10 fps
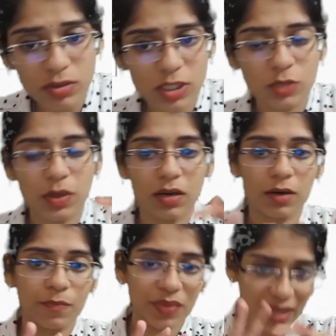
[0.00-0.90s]
this
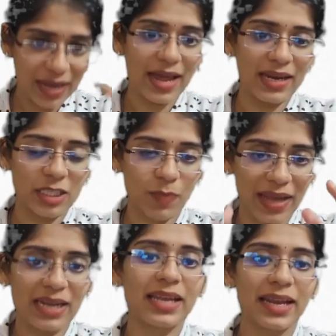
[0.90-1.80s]

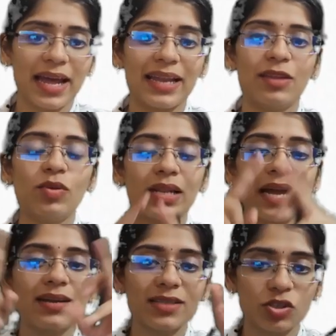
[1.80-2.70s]
spinal canal, you will
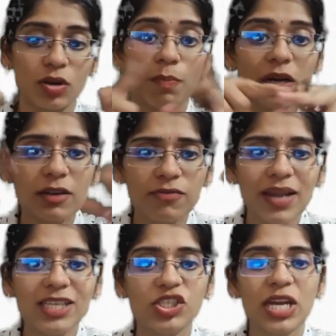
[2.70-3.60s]
get a
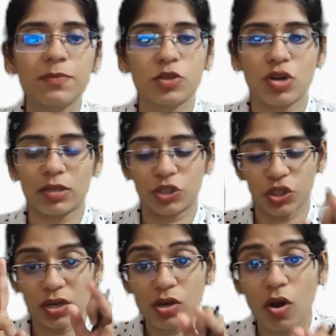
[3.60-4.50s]
butterfly shaped
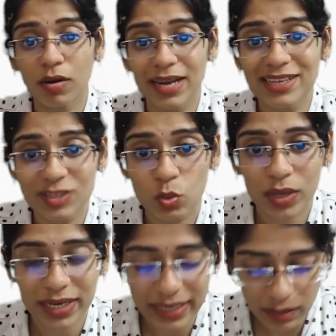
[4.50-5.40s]
structure called as, who
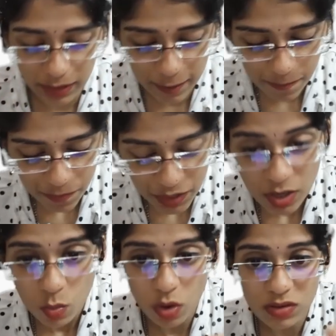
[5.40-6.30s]
can tell me
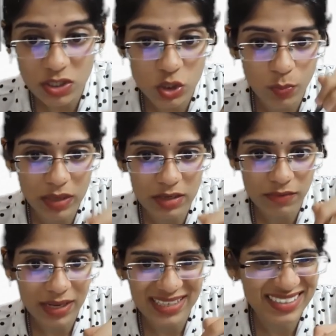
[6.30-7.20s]
what is this
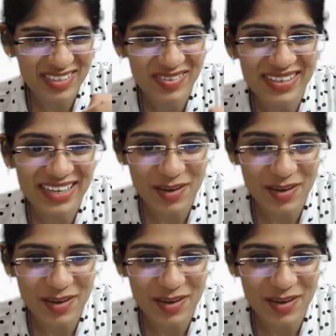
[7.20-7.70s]
butterfly? It doesn't look like a